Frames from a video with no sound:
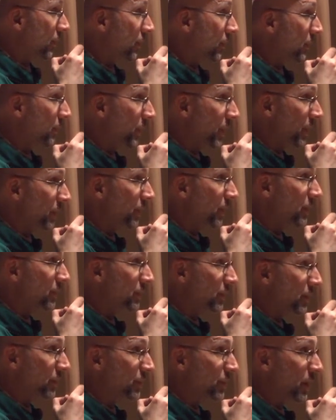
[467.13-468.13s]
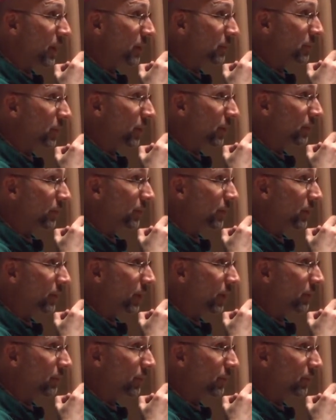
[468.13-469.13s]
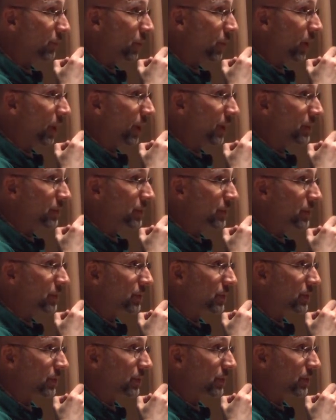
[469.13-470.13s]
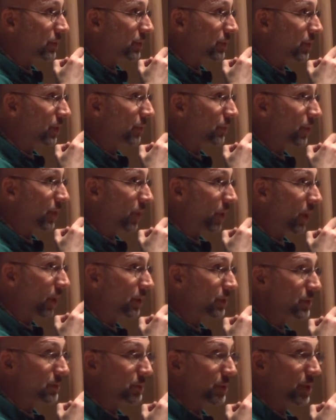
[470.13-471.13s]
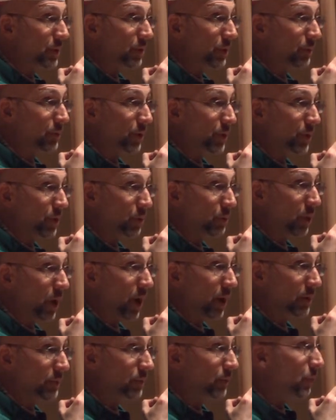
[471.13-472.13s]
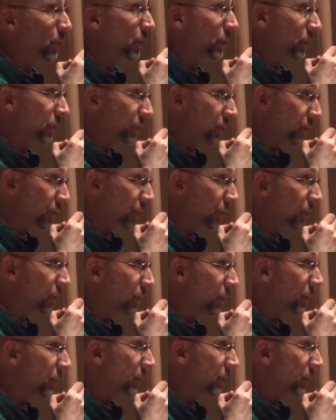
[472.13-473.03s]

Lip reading: To be this example of the love of Christ, for your husband or for your wife or your children.